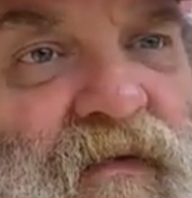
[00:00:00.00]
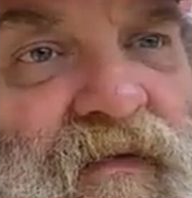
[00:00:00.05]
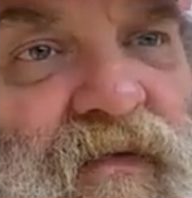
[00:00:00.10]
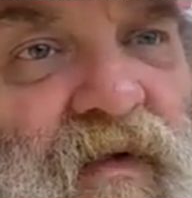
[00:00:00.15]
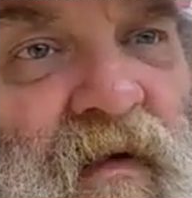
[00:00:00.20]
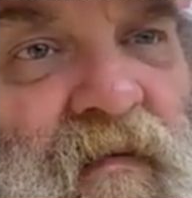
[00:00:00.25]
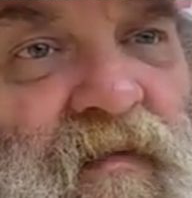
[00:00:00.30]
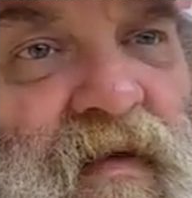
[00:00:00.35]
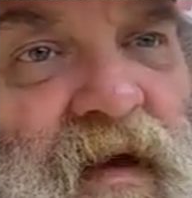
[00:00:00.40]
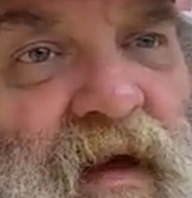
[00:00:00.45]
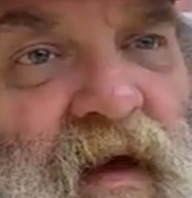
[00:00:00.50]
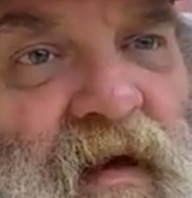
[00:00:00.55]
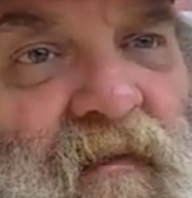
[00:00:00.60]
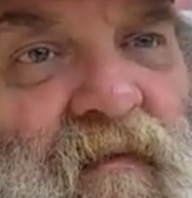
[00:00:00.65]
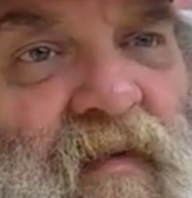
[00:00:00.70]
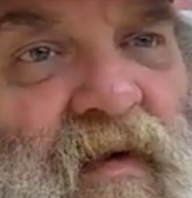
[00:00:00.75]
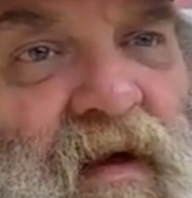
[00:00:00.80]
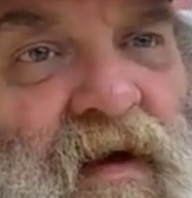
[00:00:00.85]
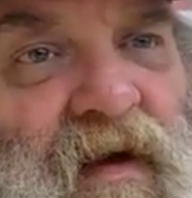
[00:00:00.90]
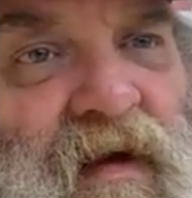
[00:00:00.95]
some of that
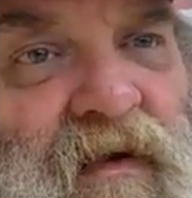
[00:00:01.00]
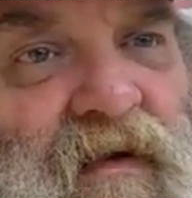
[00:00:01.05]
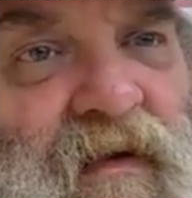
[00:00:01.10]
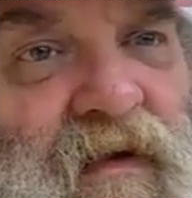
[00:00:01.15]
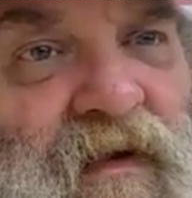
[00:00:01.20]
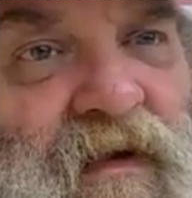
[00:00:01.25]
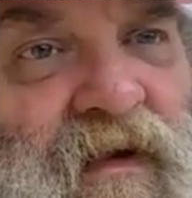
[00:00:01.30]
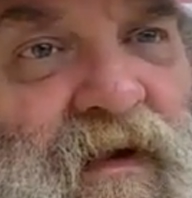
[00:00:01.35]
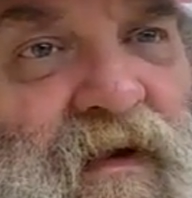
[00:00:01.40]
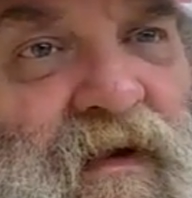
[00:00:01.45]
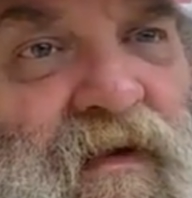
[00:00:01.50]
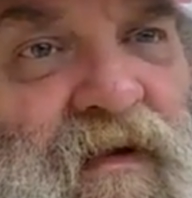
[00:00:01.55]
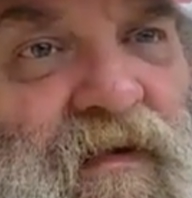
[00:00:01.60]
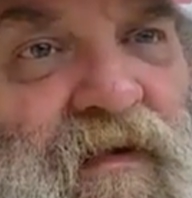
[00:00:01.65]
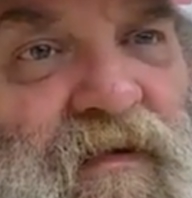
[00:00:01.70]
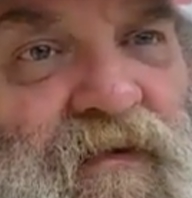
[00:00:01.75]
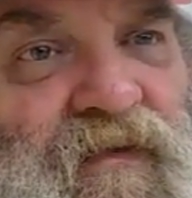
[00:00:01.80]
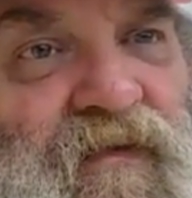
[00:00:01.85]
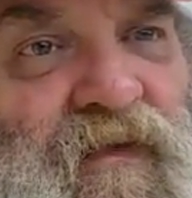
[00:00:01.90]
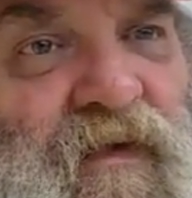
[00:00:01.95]
money that he
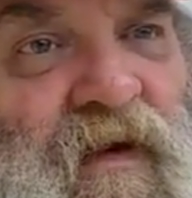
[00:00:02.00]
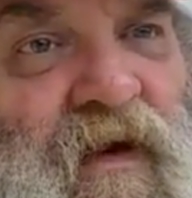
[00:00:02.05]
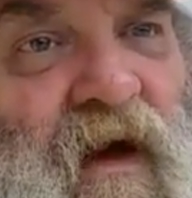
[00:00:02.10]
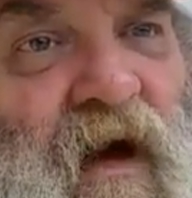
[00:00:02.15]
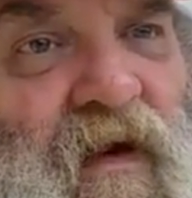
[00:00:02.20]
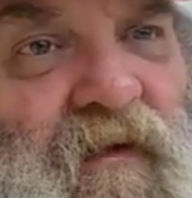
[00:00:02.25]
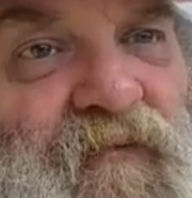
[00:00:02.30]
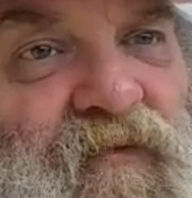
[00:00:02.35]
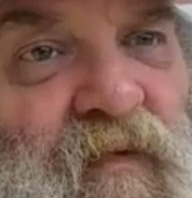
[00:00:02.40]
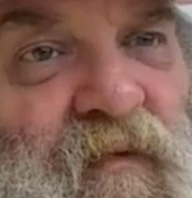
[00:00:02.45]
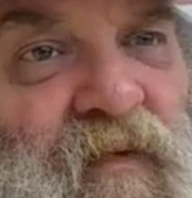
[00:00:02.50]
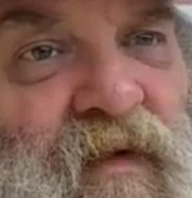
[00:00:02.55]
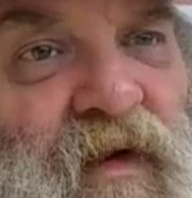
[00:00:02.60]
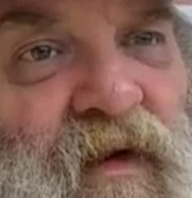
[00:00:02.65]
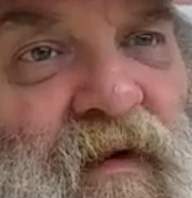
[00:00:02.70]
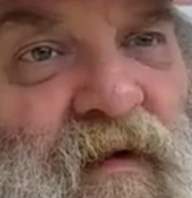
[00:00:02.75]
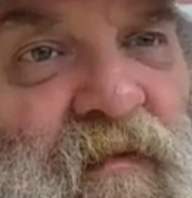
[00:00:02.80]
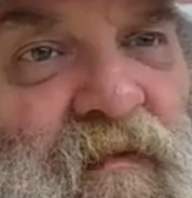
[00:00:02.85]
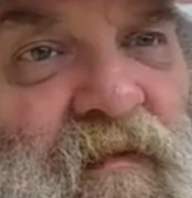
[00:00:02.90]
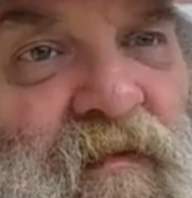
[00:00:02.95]
she got from
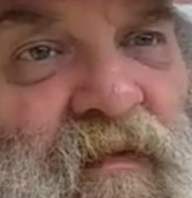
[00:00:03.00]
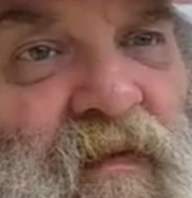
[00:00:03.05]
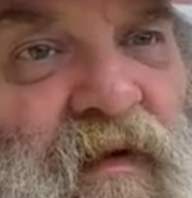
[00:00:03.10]
him.